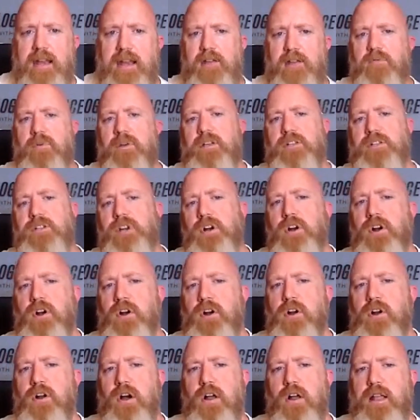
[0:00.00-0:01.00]
And in
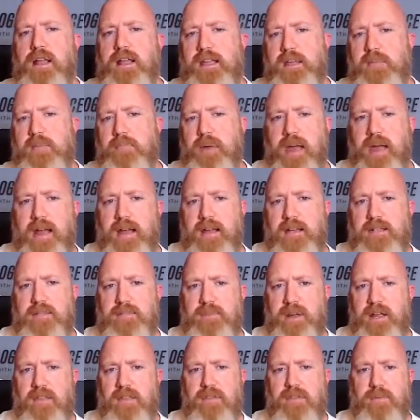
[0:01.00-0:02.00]
return, all I get back
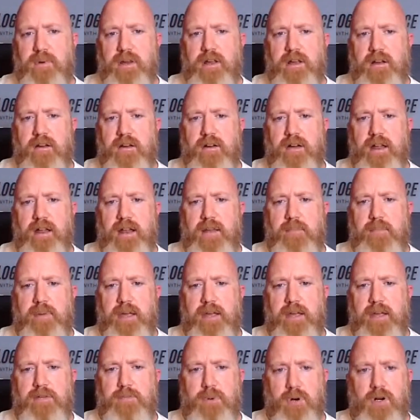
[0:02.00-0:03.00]
is my 380
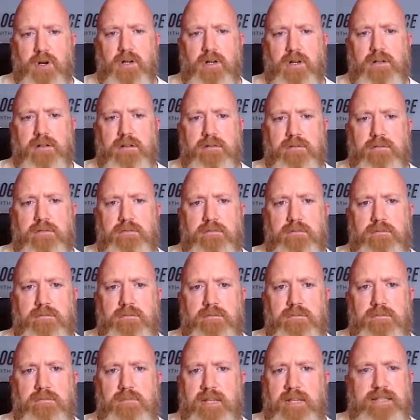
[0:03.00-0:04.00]
page book.
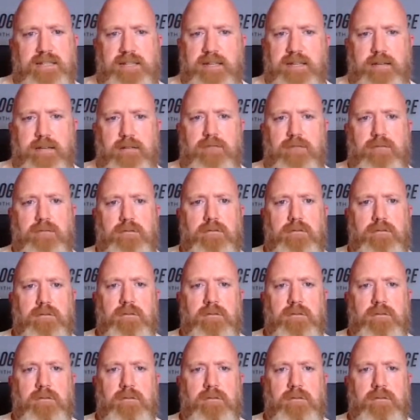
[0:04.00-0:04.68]
That's it.